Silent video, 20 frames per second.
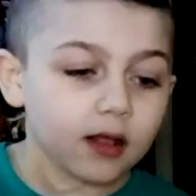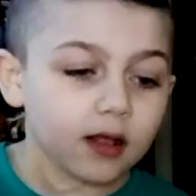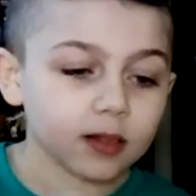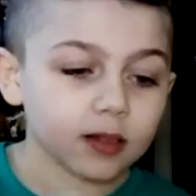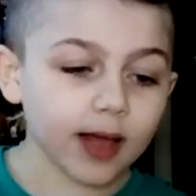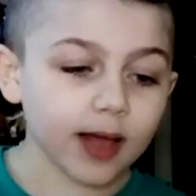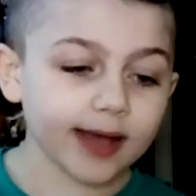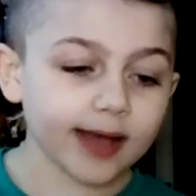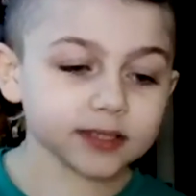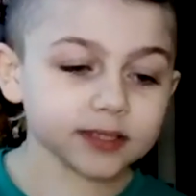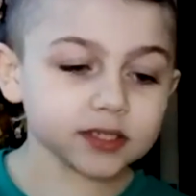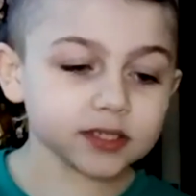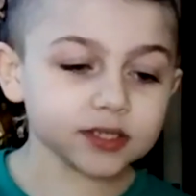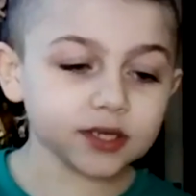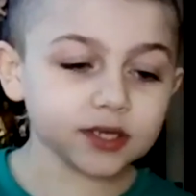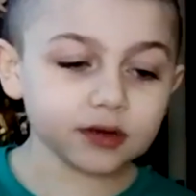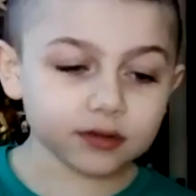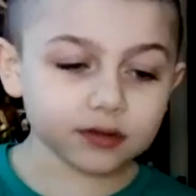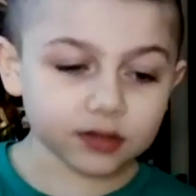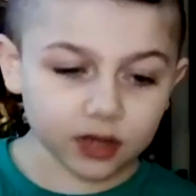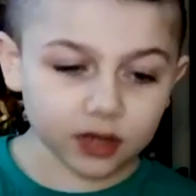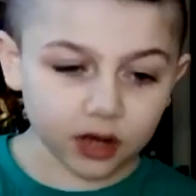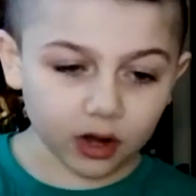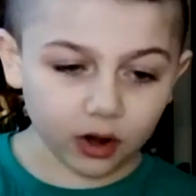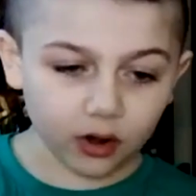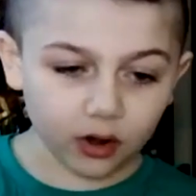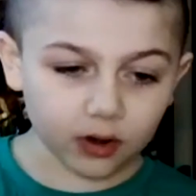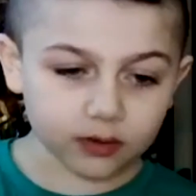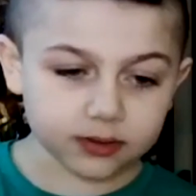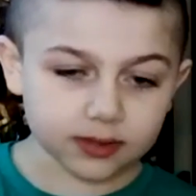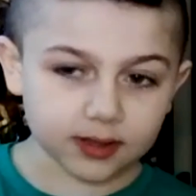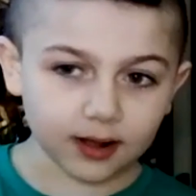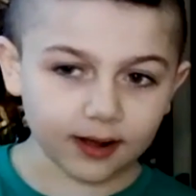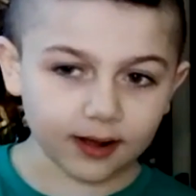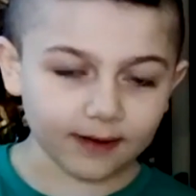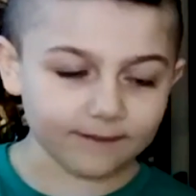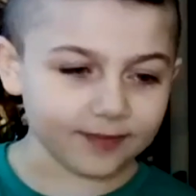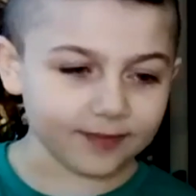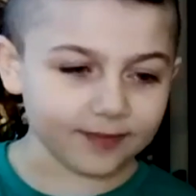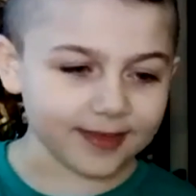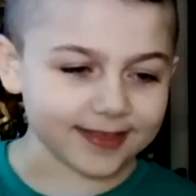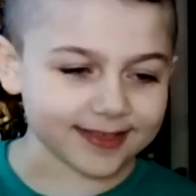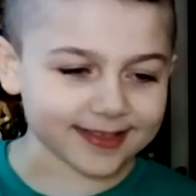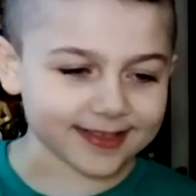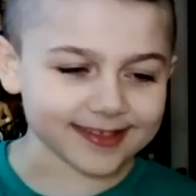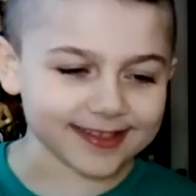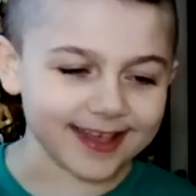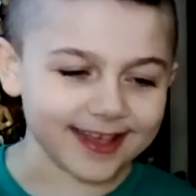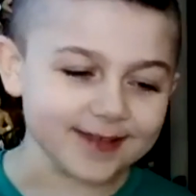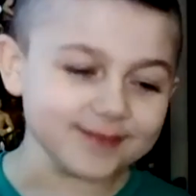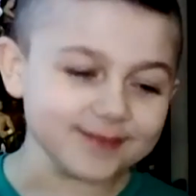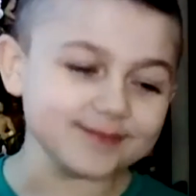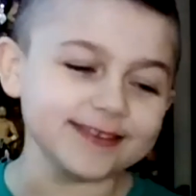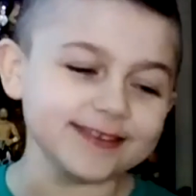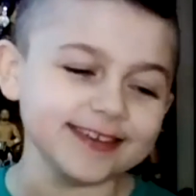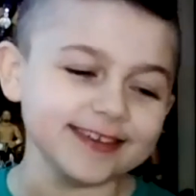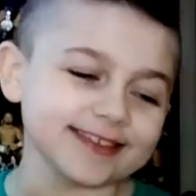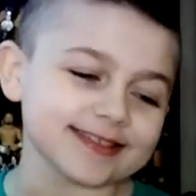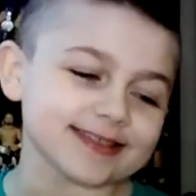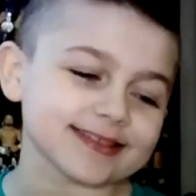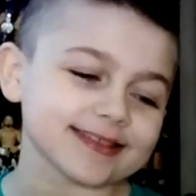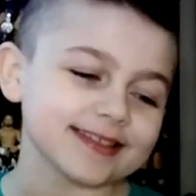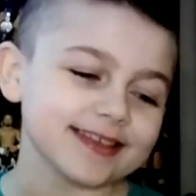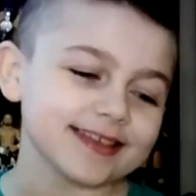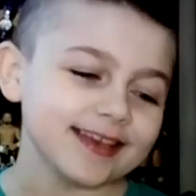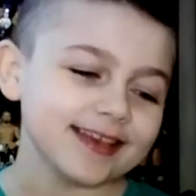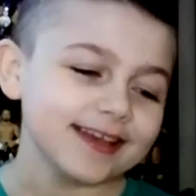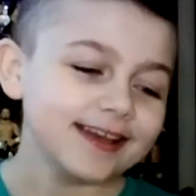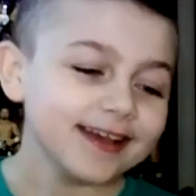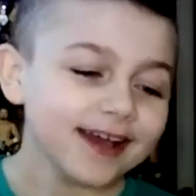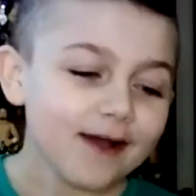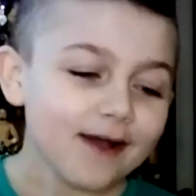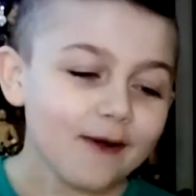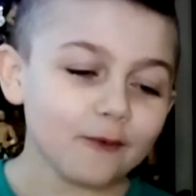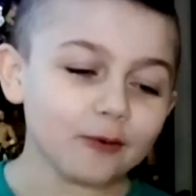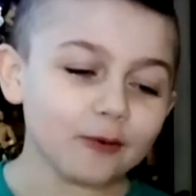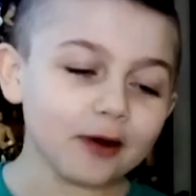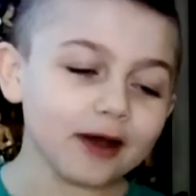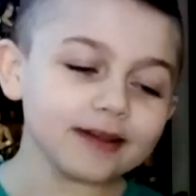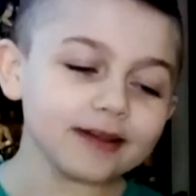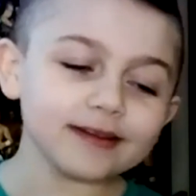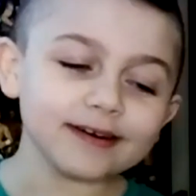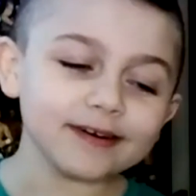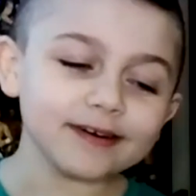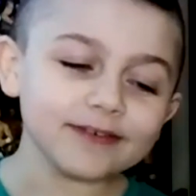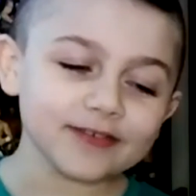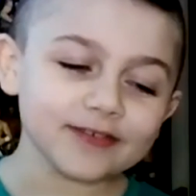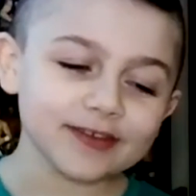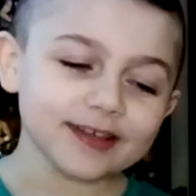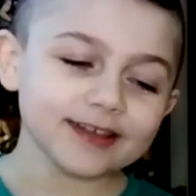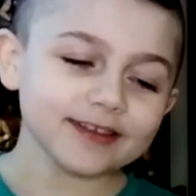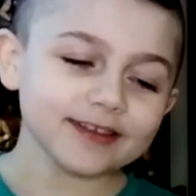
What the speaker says: last year's co-host of the Slammies, one of